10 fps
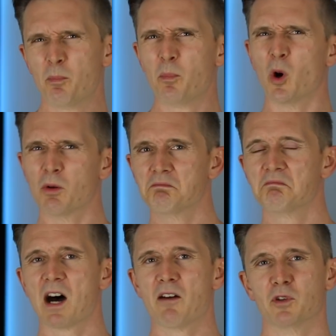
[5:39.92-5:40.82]
but
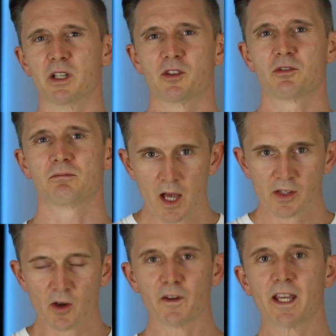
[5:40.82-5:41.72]
average.
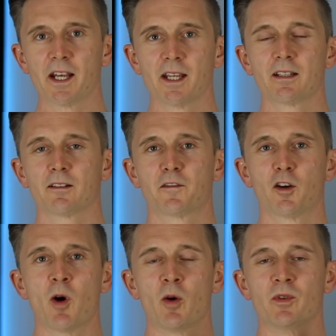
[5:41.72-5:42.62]
So forgetting for
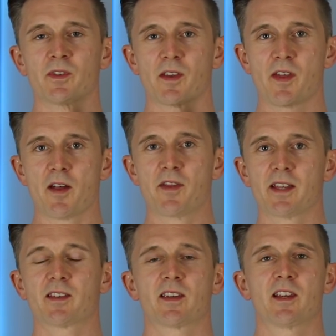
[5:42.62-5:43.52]
a moment that
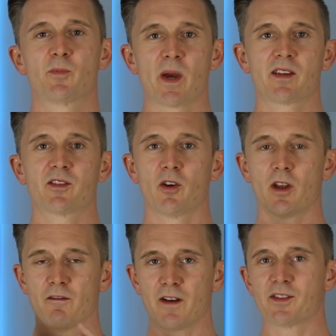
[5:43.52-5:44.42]
this is based on
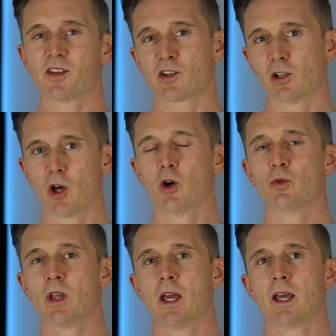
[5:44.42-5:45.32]
Aventus Cologne,